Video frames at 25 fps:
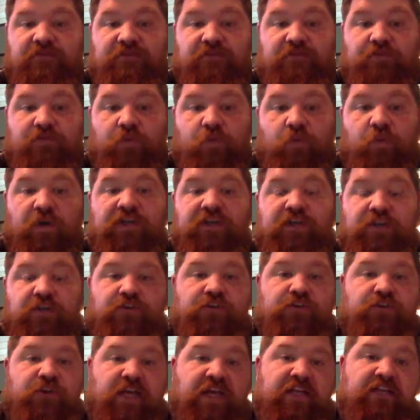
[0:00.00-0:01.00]
for what you're
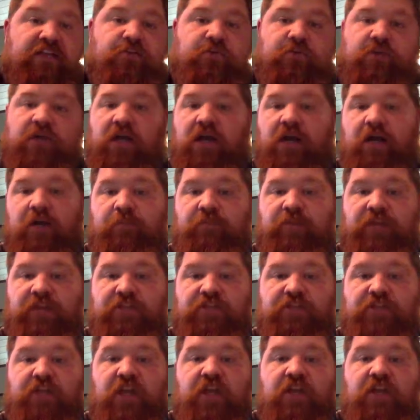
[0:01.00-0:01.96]
trying to accomplish.